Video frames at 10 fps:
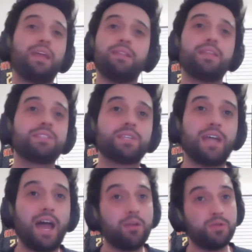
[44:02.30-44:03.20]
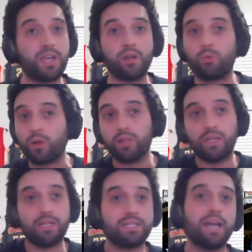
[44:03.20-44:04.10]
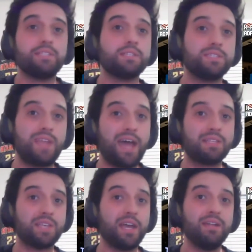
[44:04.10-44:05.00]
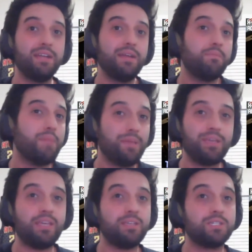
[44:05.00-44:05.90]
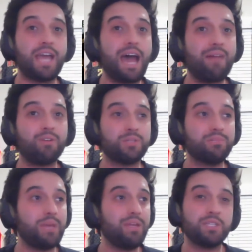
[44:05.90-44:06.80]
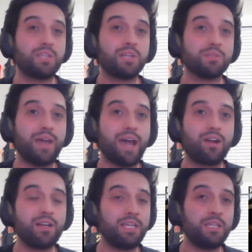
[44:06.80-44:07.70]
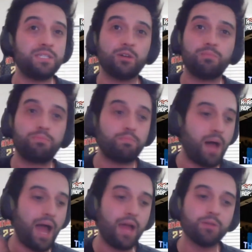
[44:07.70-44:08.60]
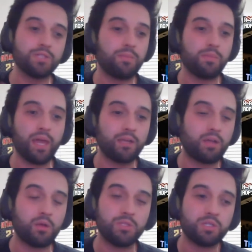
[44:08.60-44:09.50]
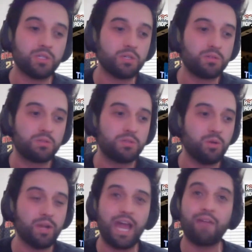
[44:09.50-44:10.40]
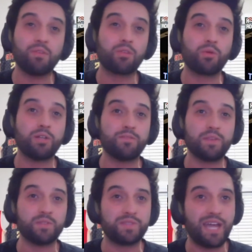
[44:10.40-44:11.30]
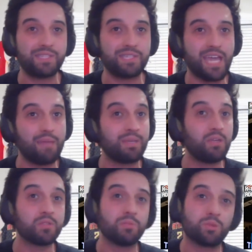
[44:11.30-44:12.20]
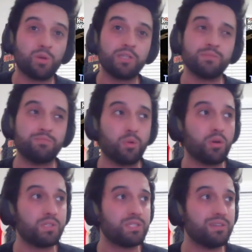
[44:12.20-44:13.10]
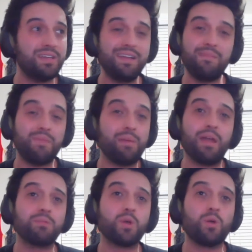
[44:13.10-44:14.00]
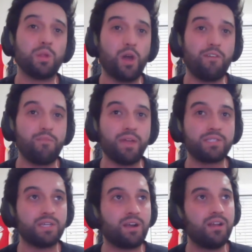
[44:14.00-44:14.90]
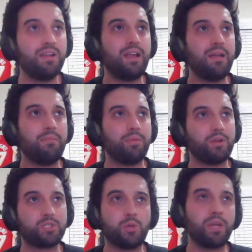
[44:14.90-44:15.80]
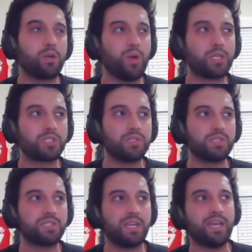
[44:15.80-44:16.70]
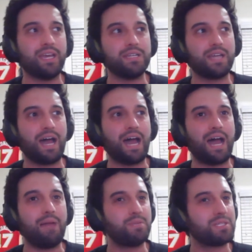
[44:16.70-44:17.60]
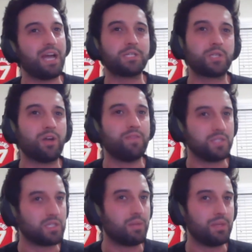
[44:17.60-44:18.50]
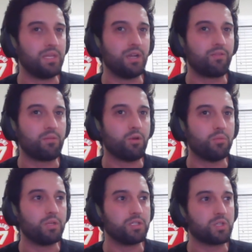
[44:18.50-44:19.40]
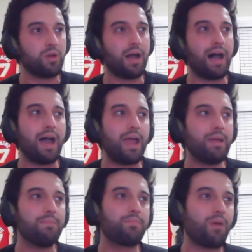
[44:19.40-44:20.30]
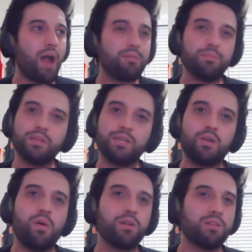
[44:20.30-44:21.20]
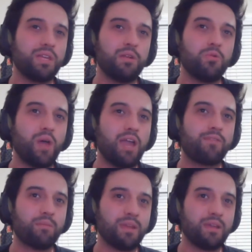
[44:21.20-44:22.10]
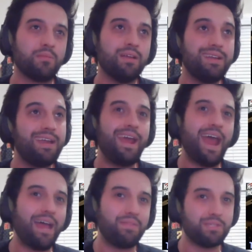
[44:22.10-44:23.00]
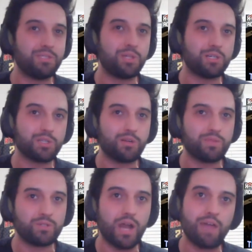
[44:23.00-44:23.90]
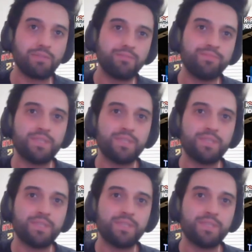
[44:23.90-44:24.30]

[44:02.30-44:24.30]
This is a guy who's got a really enticing stat set. Maybe it just doesn't matter, and he still piles up like close to 2.5 to 3 defensive stats a game, get you some threes and boards. And maybe I'm totally off base here, but there's so many questions, and I'm just not sure if this is going to be the year for Mobley. So I'm probably going to lean away from him at this juncture of the draft.